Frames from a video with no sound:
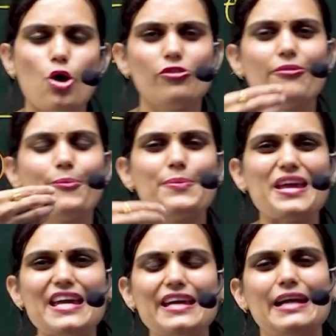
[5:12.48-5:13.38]
of
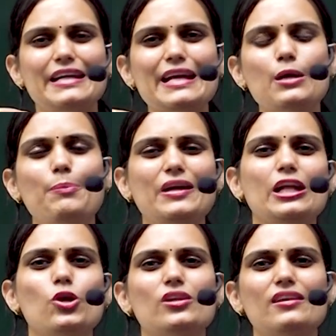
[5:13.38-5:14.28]
me getting a
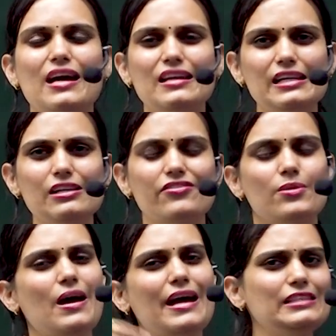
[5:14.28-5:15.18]
particular allele
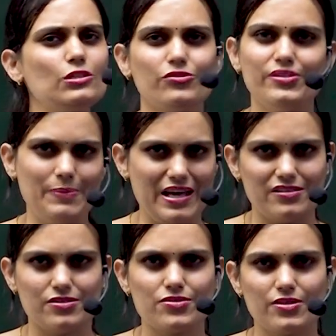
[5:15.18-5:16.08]
from either of the
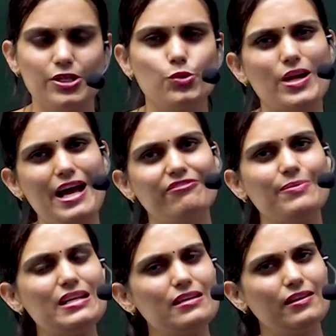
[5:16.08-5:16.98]
parents. It could have
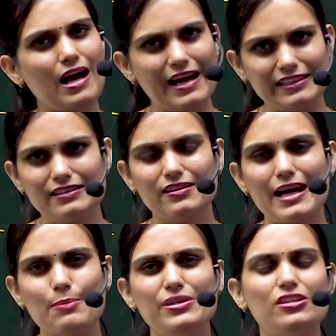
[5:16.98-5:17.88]
been either
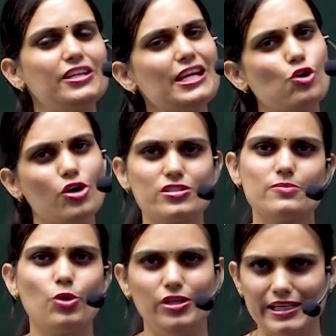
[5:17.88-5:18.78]
capital T or
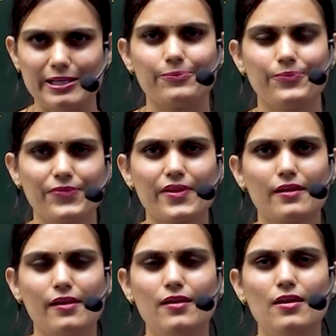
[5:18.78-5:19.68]
small t.
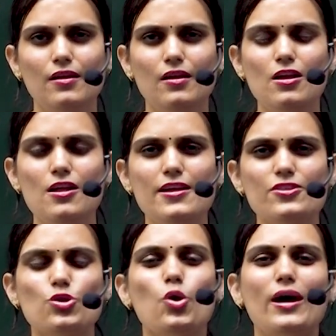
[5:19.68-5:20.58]

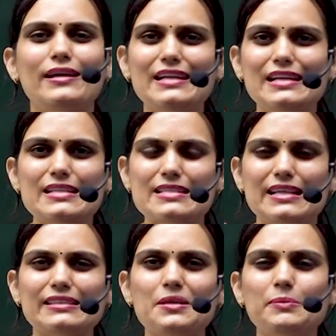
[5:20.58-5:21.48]
So allele is
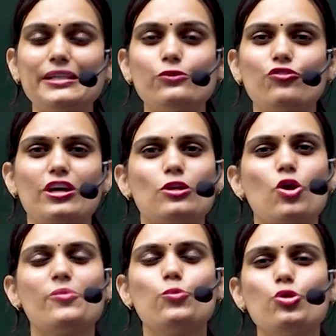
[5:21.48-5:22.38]
nothing but one
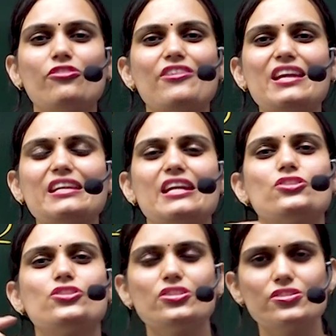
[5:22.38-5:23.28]
or more
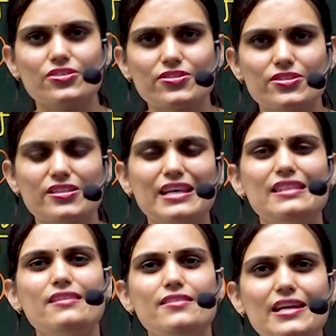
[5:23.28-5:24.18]
variations
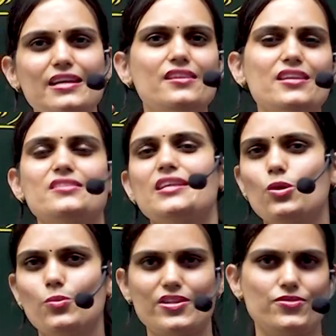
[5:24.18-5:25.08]
in the D N A
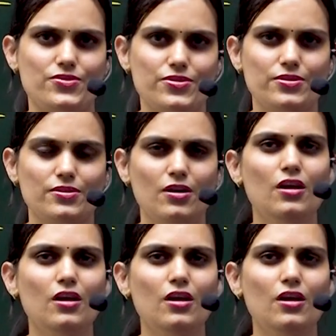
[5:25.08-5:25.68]
sequence.